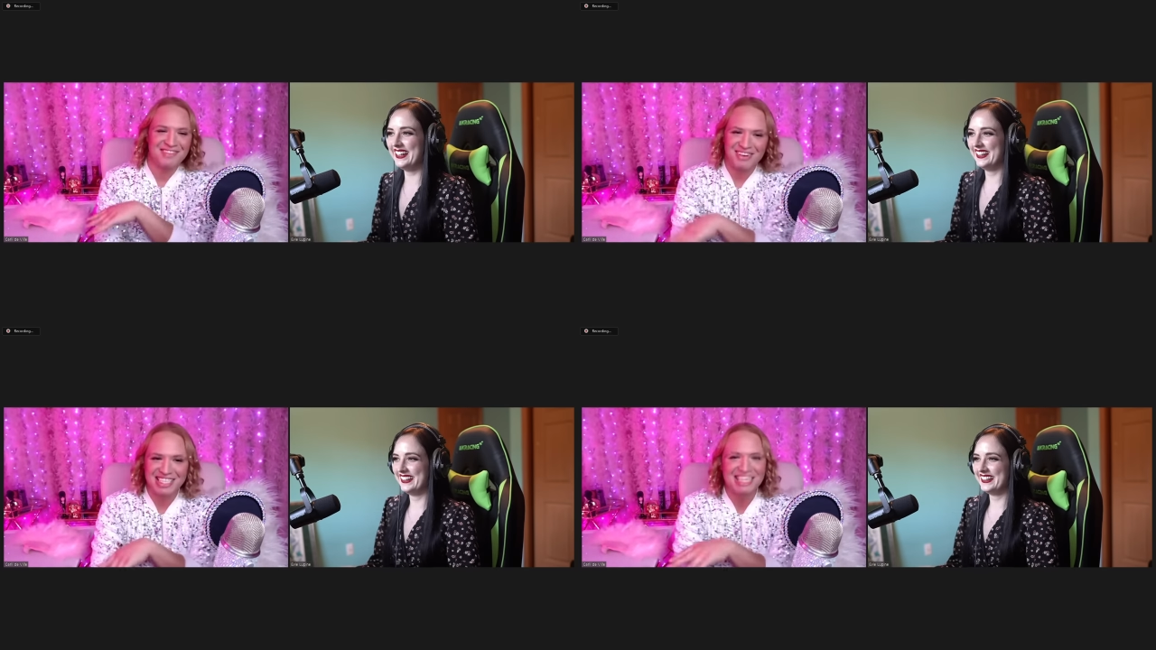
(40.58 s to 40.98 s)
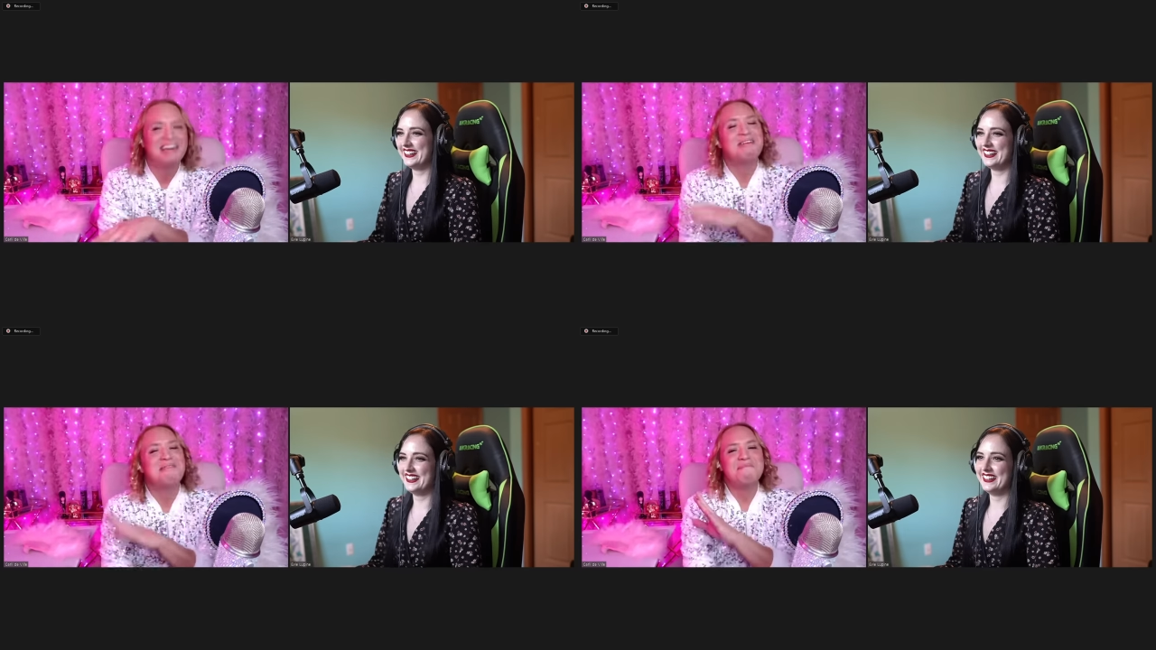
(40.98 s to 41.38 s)
Speaker 1: noticed.
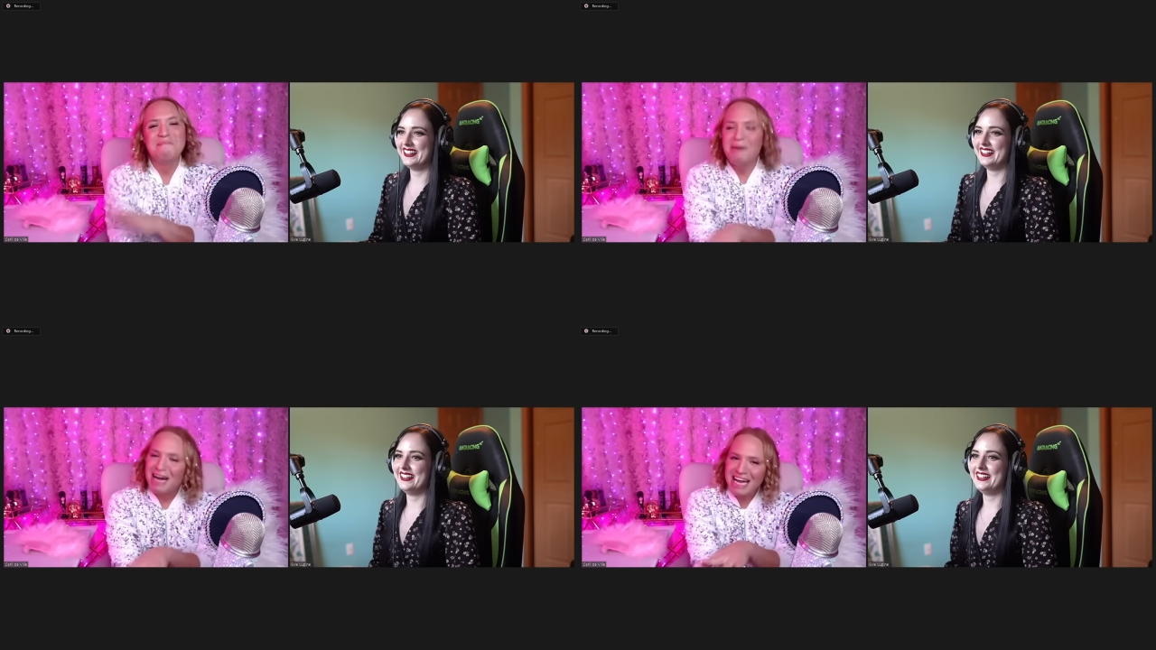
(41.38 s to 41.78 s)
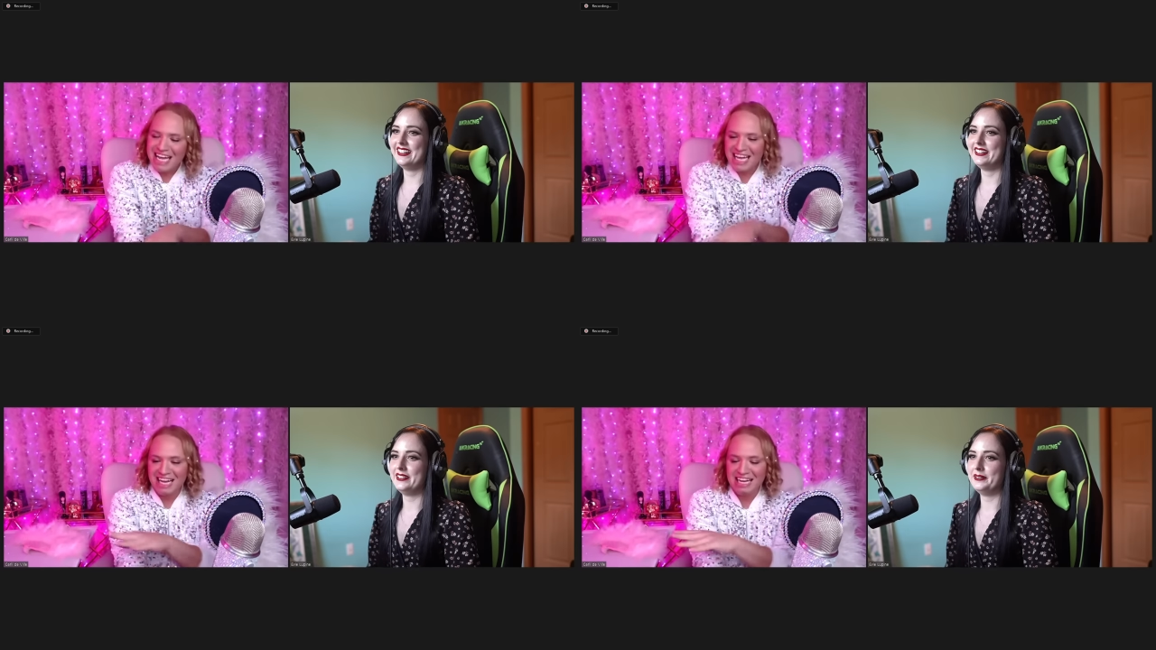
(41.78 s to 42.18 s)

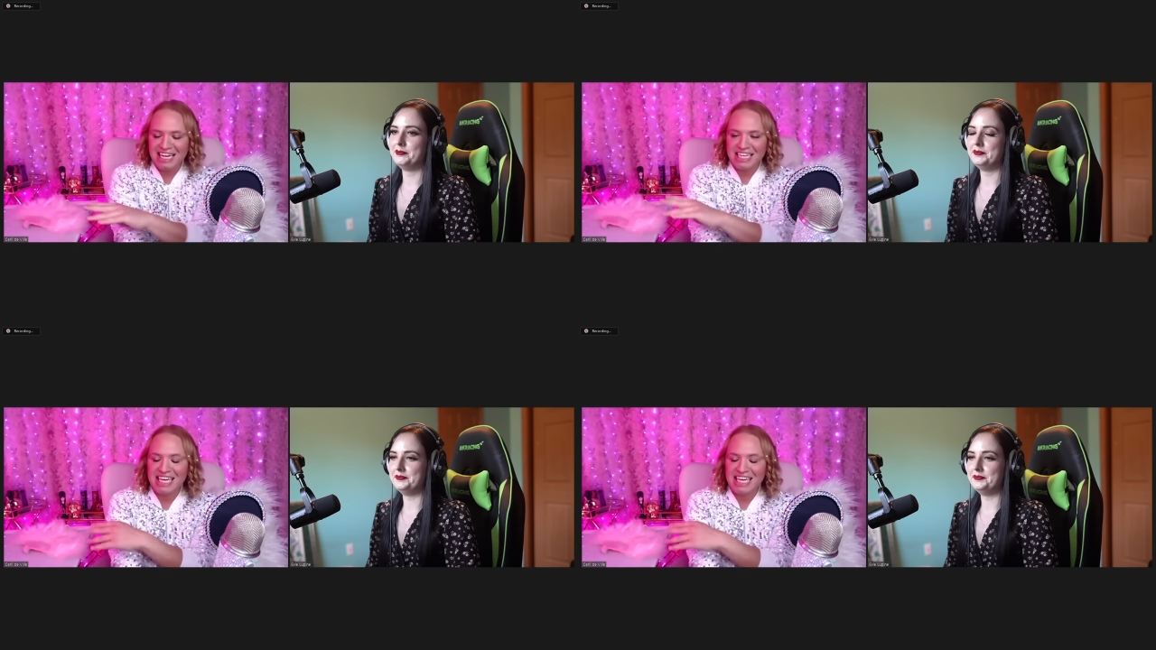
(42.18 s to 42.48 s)
But uh,